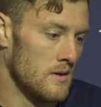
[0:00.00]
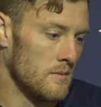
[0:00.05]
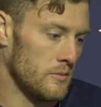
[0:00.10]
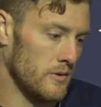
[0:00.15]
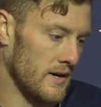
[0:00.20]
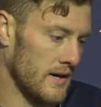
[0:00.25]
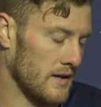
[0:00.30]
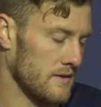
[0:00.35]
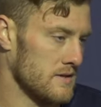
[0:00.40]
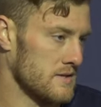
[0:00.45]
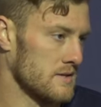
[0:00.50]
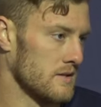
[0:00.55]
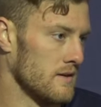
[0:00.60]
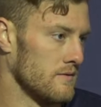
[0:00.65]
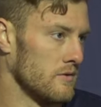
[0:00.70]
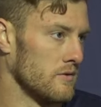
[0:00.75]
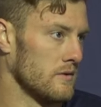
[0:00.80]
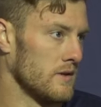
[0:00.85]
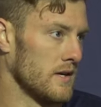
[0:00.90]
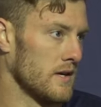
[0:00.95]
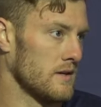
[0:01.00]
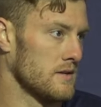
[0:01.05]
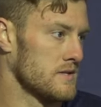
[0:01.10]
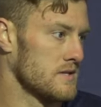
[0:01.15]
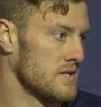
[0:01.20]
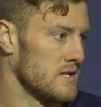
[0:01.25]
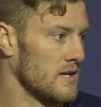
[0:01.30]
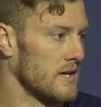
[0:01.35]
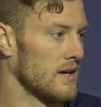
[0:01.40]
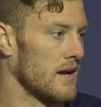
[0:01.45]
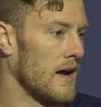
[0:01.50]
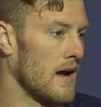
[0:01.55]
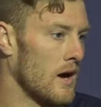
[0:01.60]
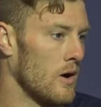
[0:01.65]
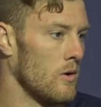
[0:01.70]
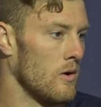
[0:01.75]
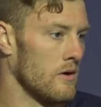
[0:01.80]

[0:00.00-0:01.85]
playing at this level, like, seeing how